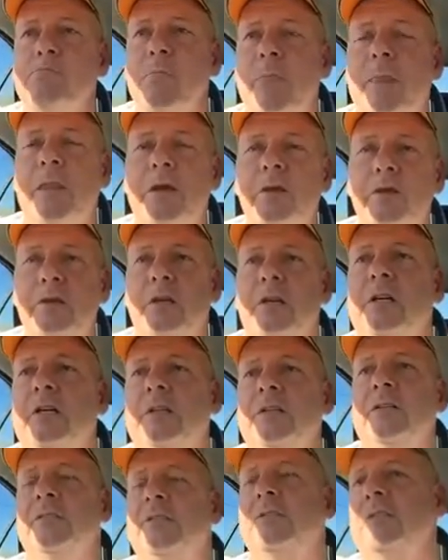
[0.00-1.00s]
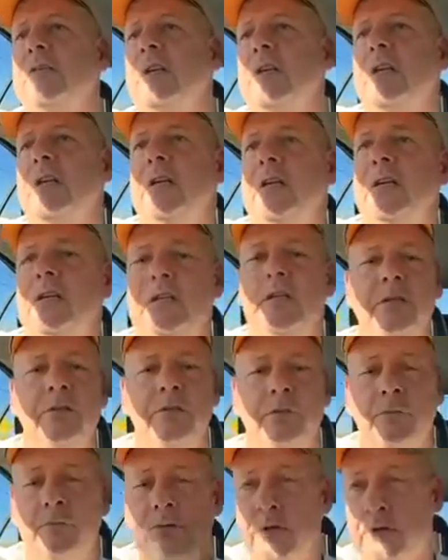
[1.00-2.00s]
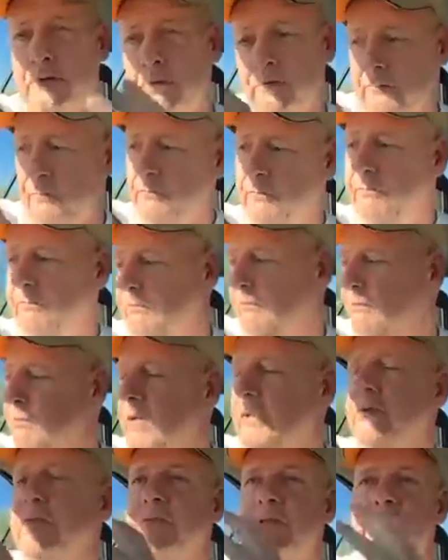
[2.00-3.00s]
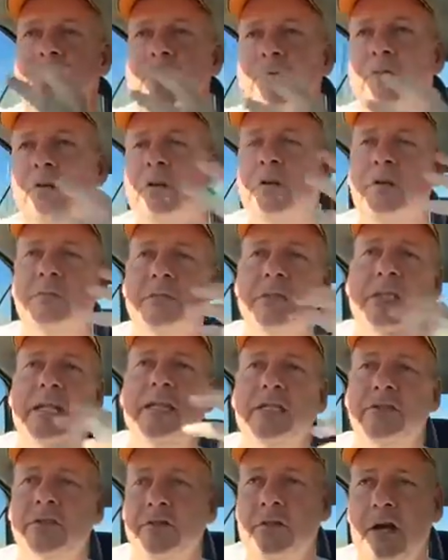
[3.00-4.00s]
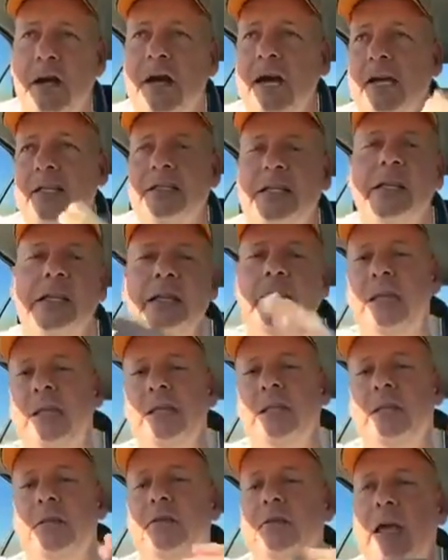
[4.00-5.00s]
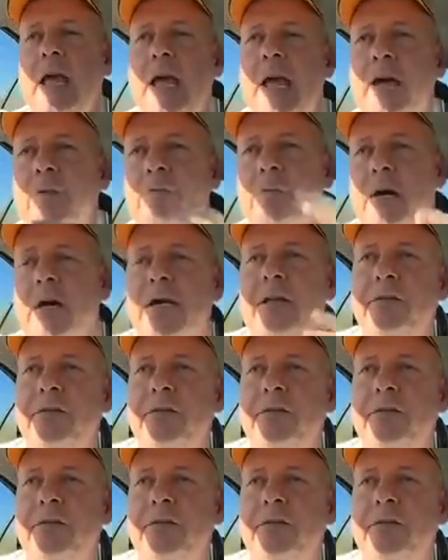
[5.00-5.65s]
Your lungs, your muscles in your arms, legs, your eyes, anything that you have, body